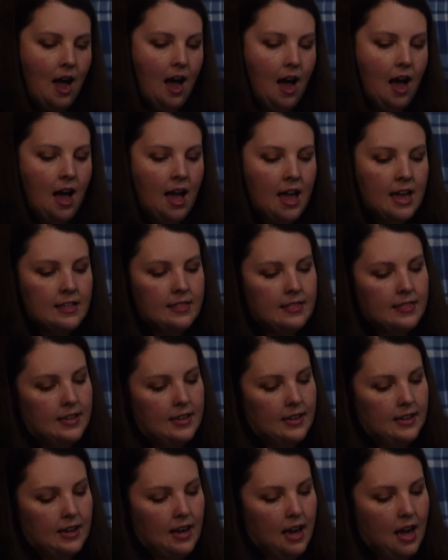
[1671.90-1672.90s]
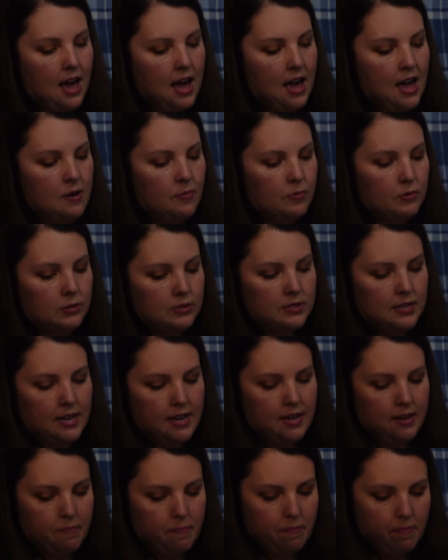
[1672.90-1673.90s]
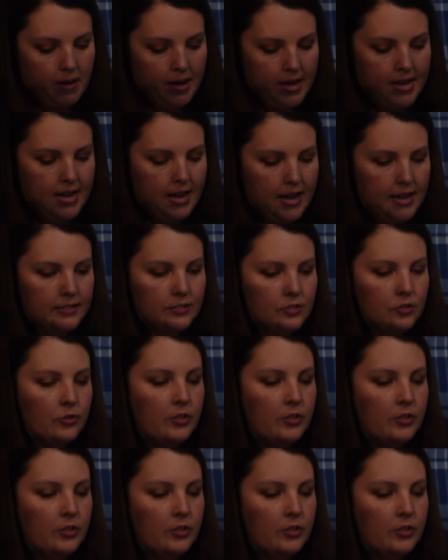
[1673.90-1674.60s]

I think I will take my ice